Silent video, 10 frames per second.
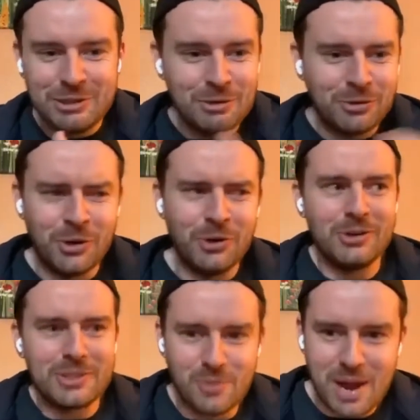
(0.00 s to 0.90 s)
So of
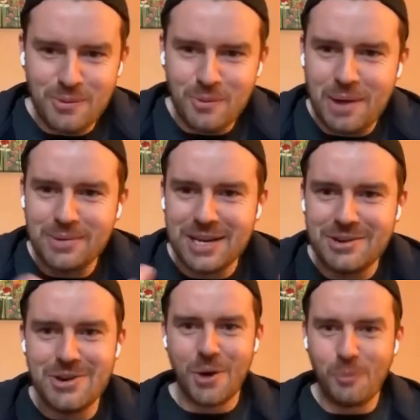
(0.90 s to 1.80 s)
course, why would I
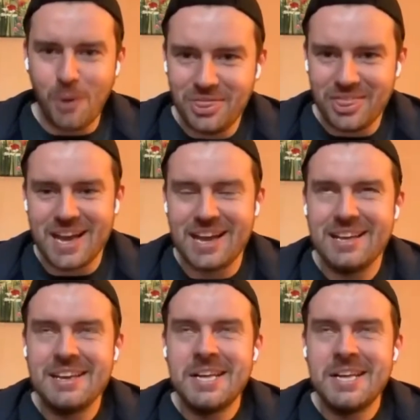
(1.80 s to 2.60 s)
not want that?